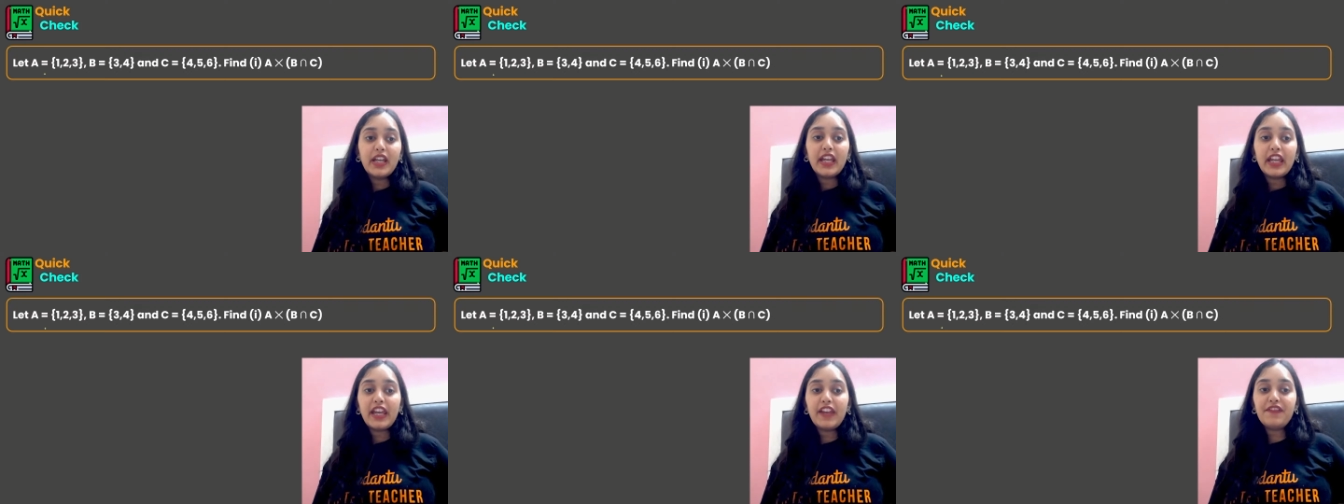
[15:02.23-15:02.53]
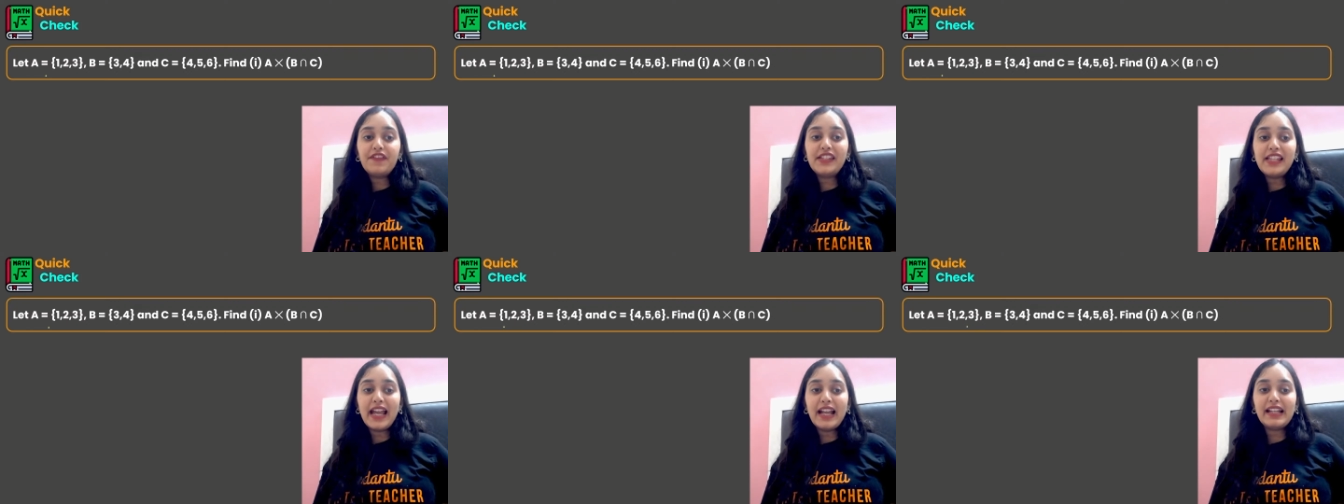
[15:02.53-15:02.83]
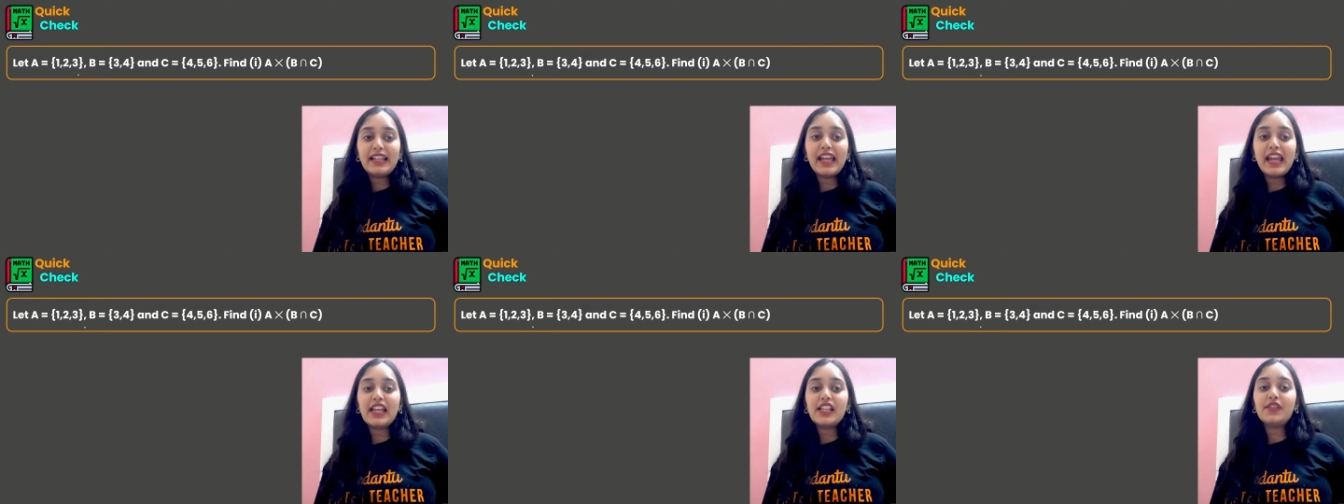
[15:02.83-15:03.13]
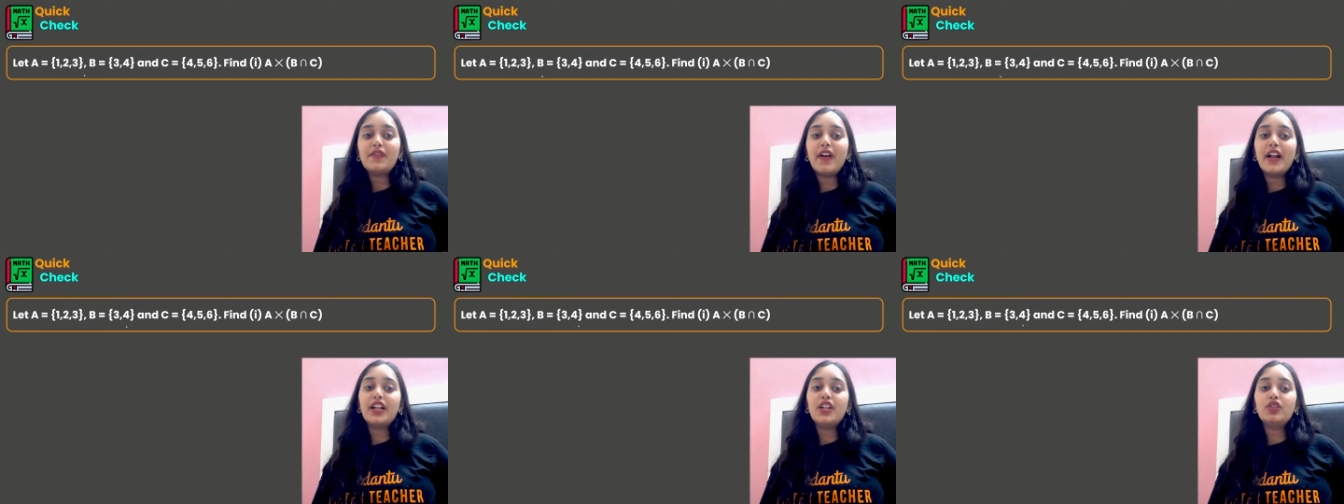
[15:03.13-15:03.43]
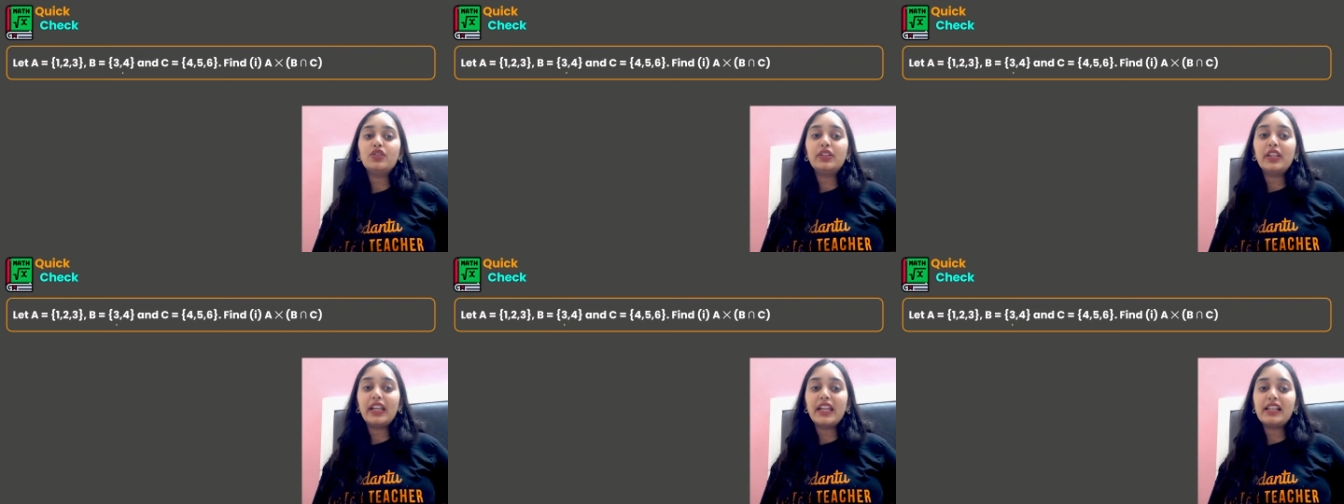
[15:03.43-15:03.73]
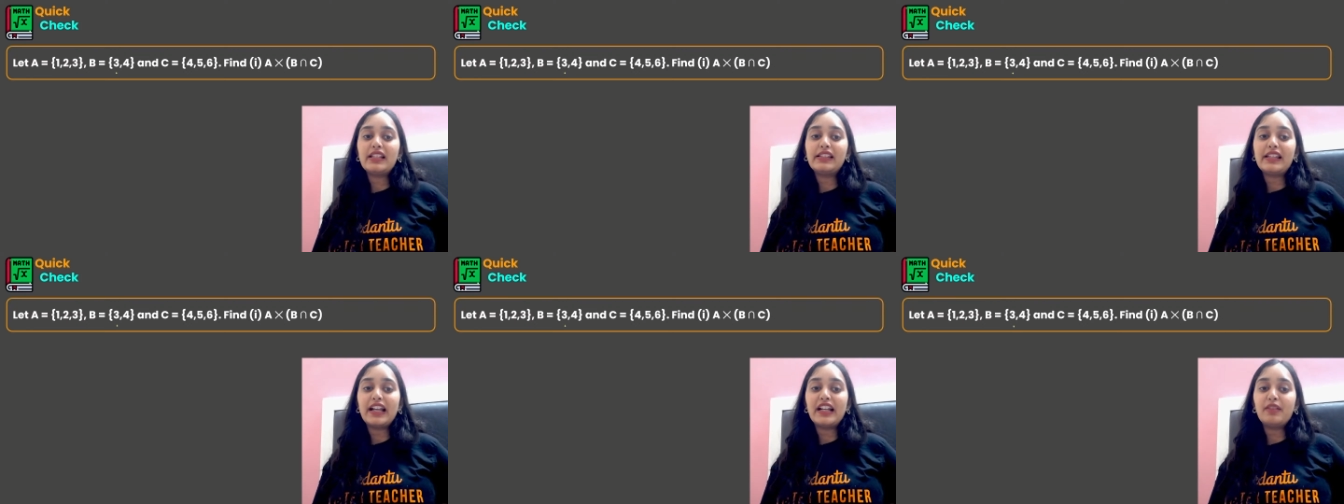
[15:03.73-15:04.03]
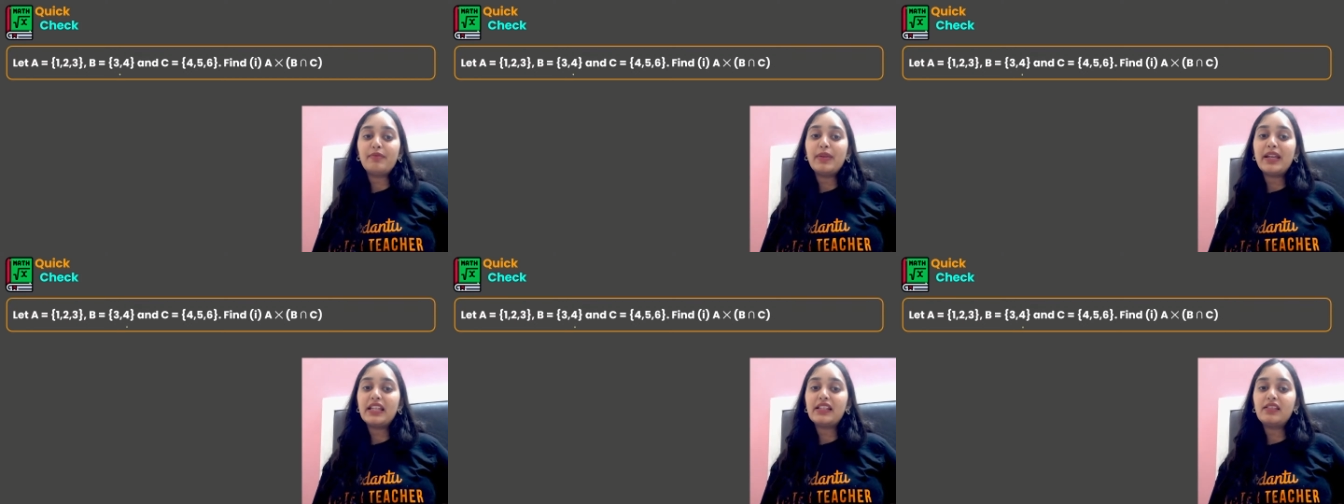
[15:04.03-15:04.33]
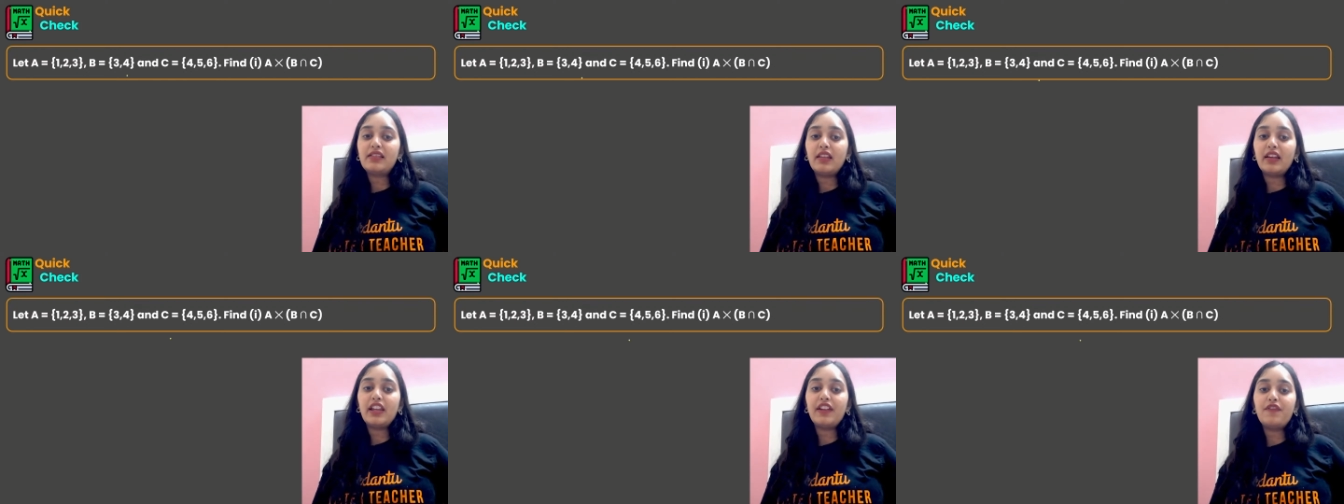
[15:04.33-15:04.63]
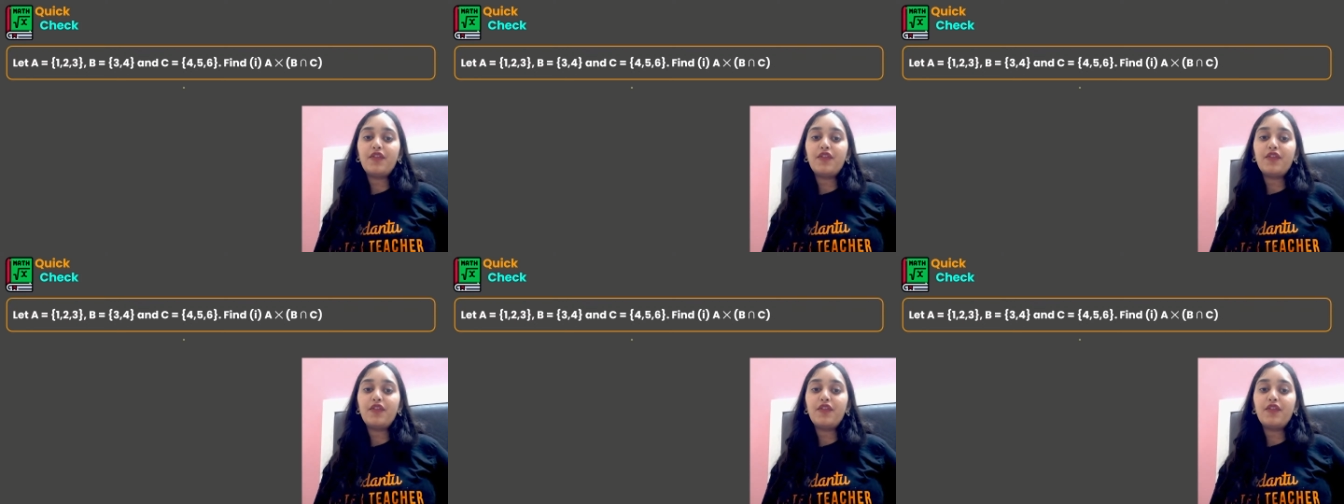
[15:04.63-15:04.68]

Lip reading: If set A is 1, 2, 3, set B is 3,